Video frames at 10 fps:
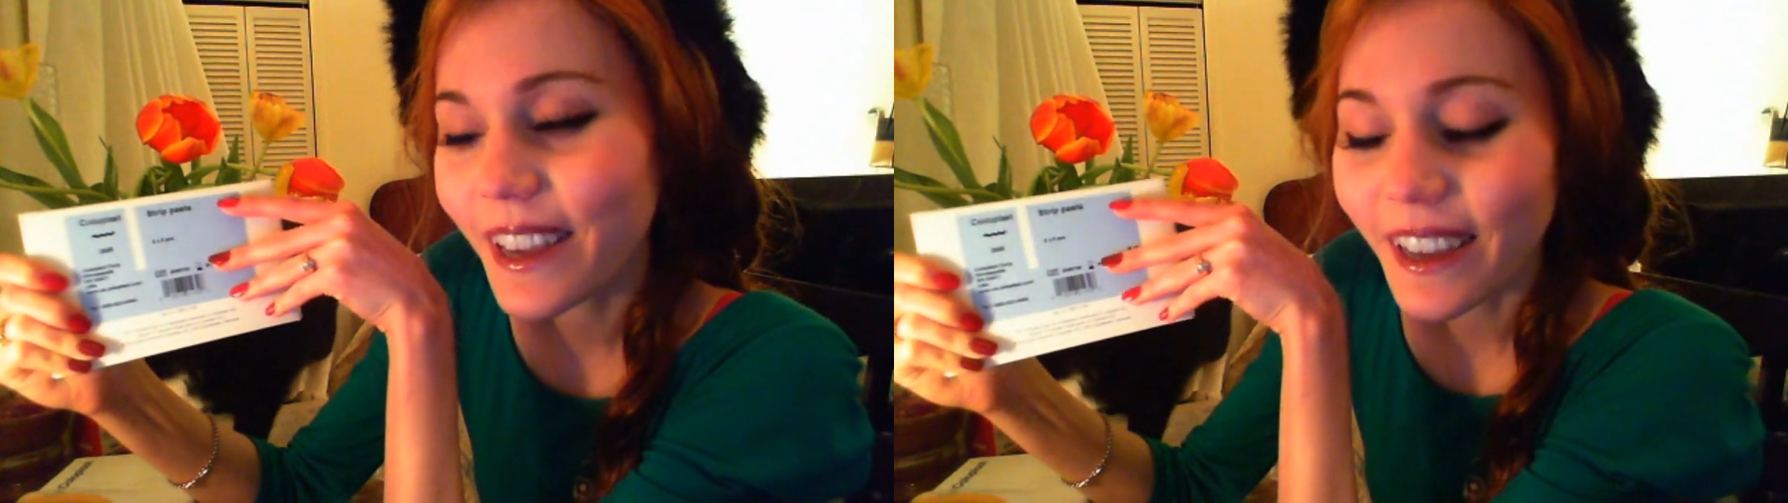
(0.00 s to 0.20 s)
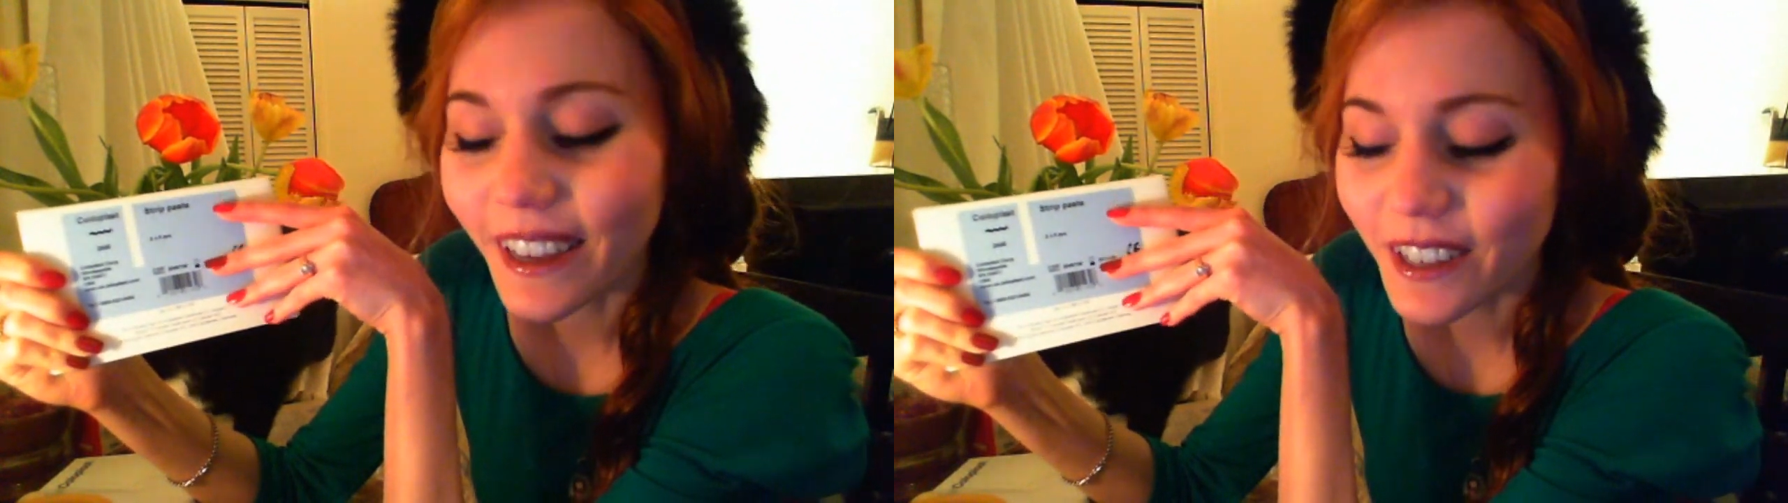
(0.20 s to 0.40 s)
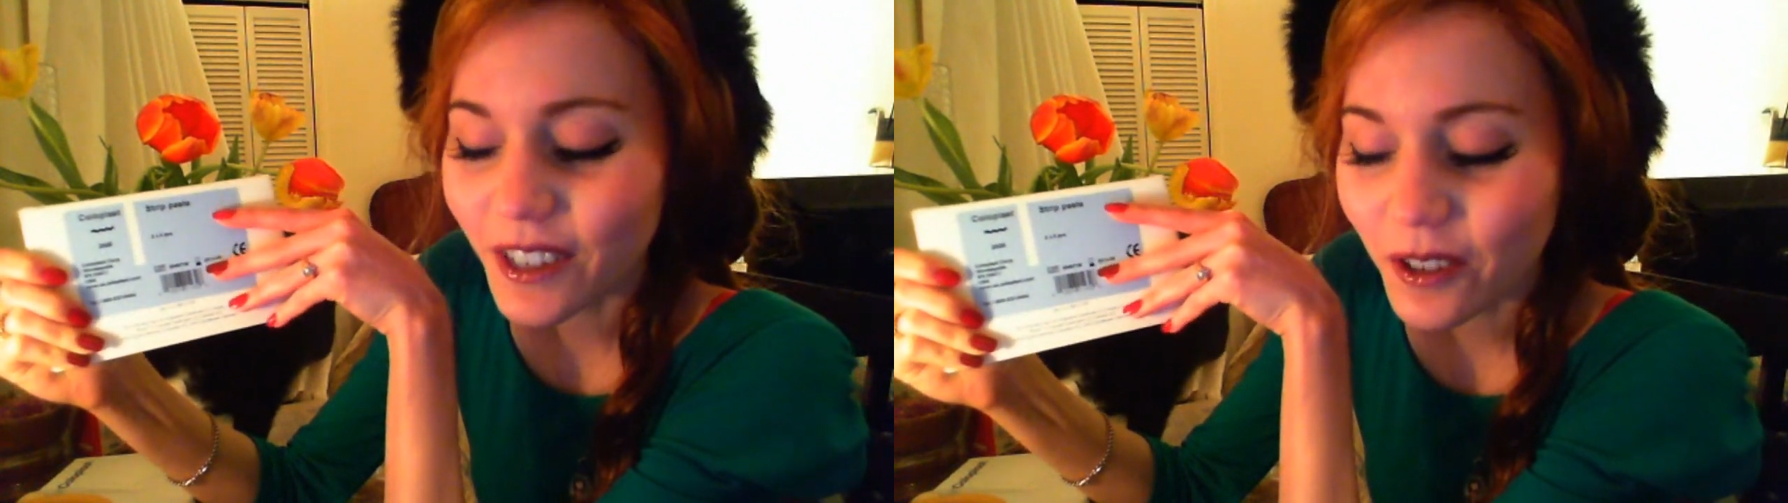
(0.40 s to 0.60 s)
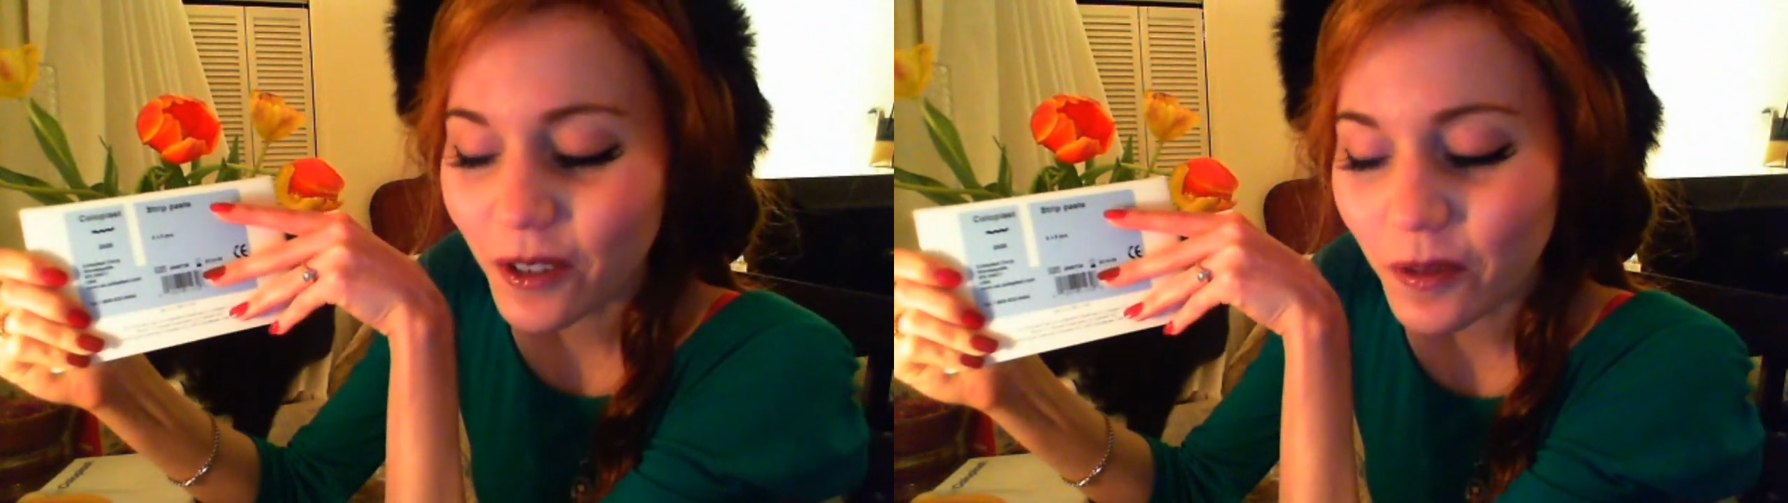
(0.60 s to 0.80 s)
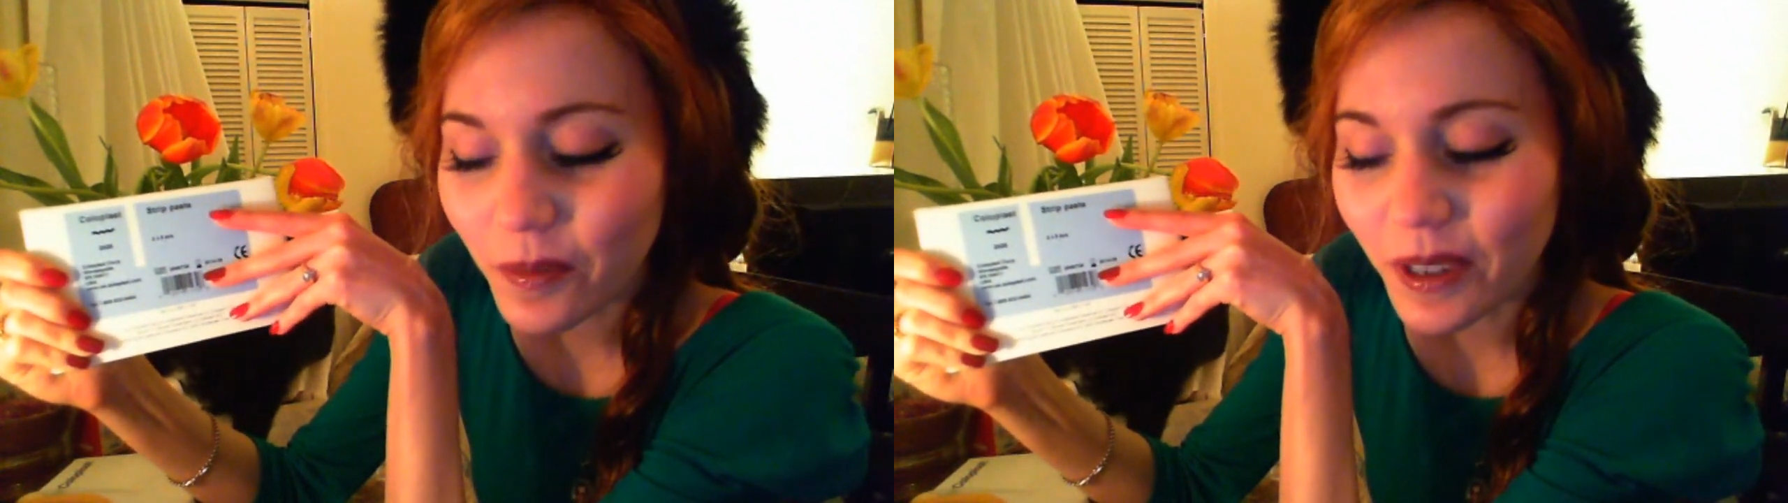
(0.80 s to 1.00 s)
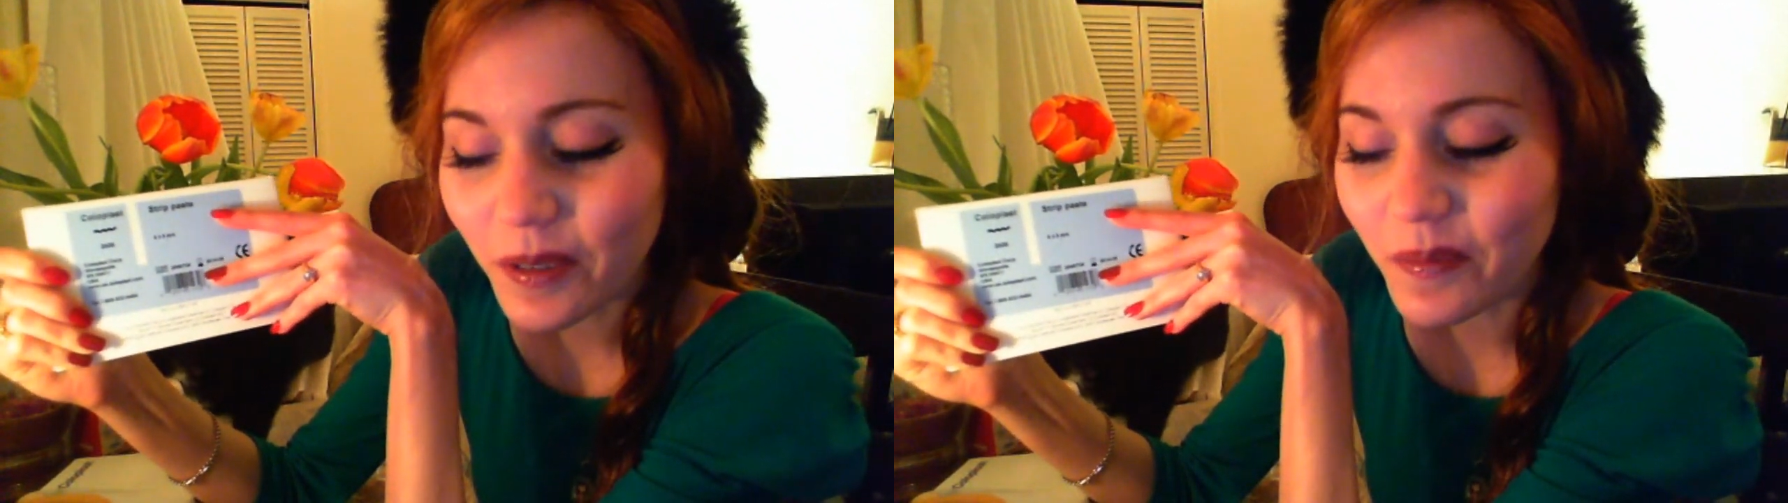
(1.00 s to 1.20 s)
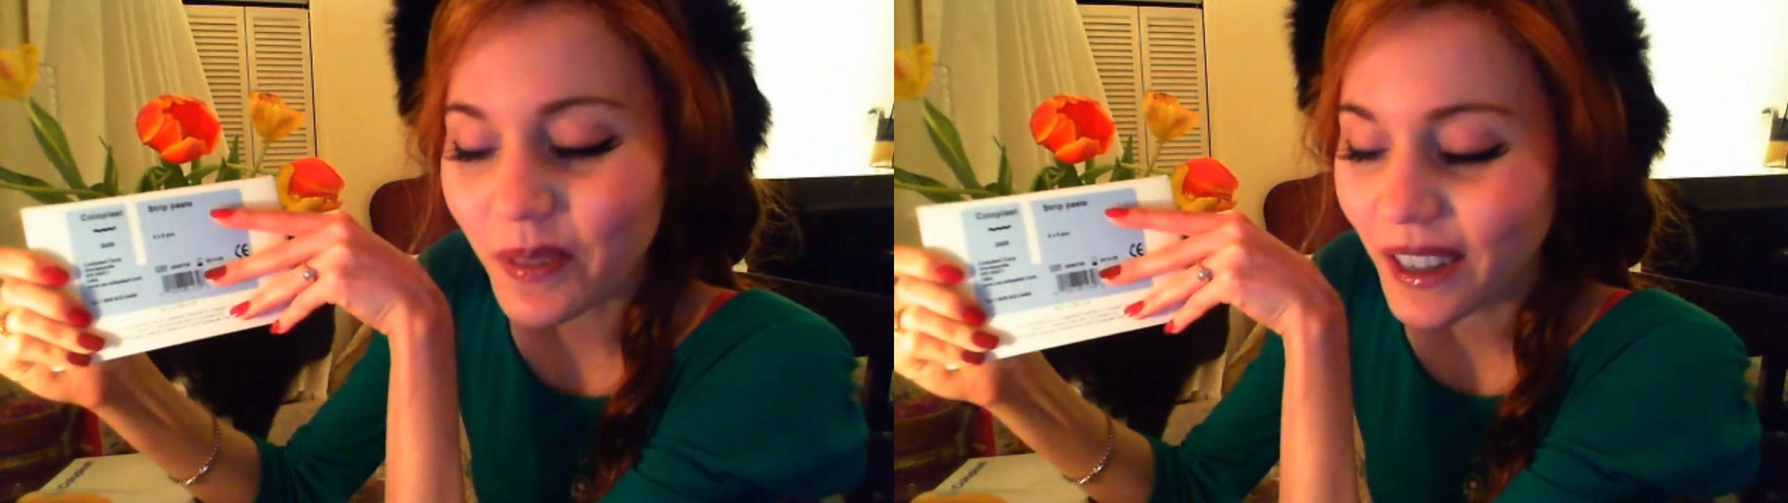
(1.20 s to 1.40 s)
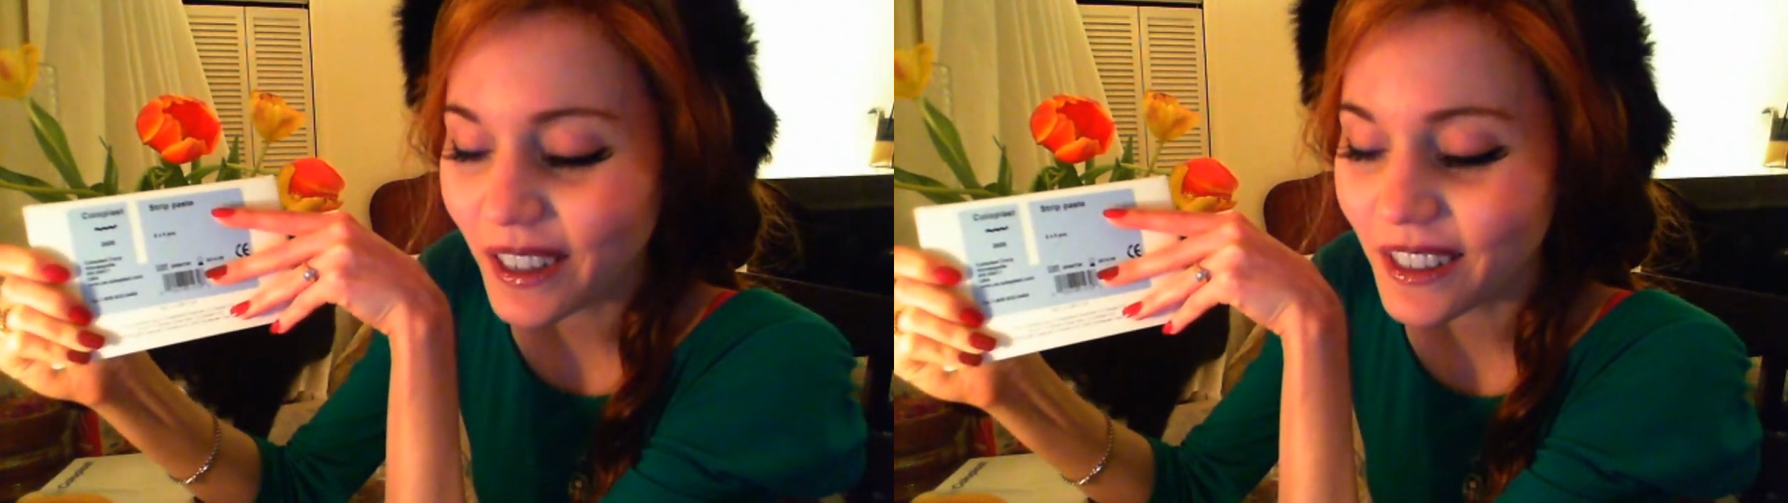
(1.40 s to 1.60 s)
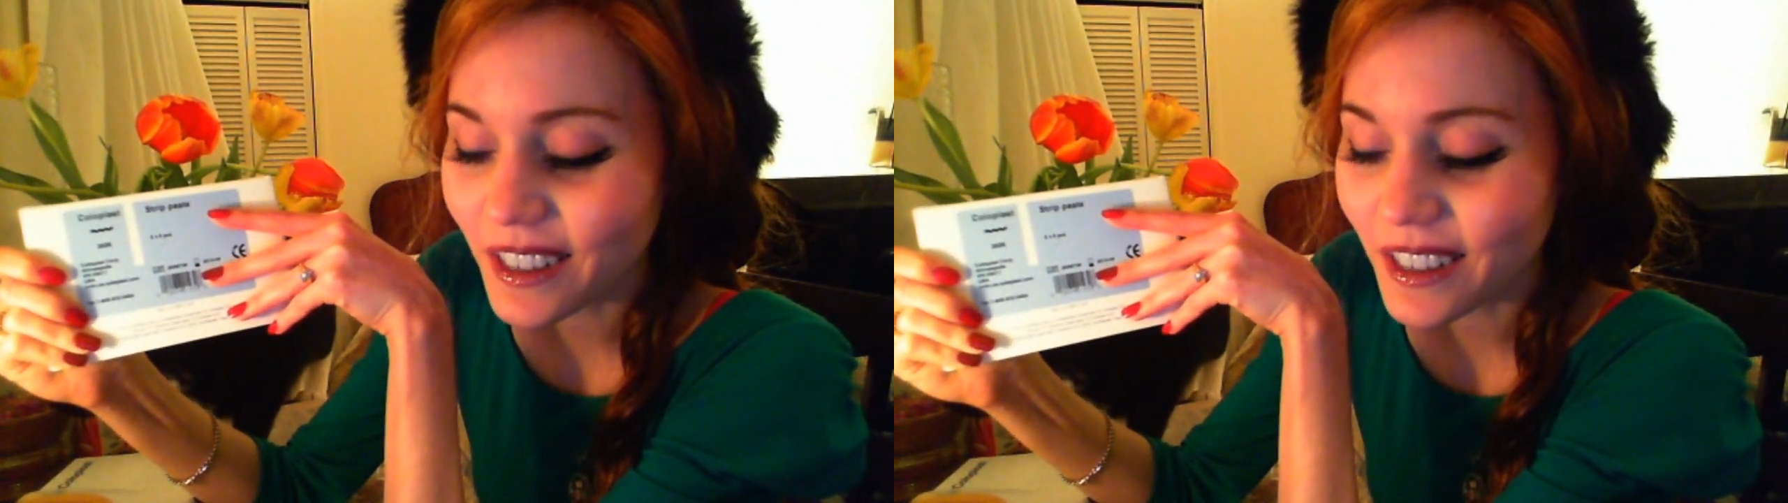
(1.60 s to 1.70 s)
Excuse me, because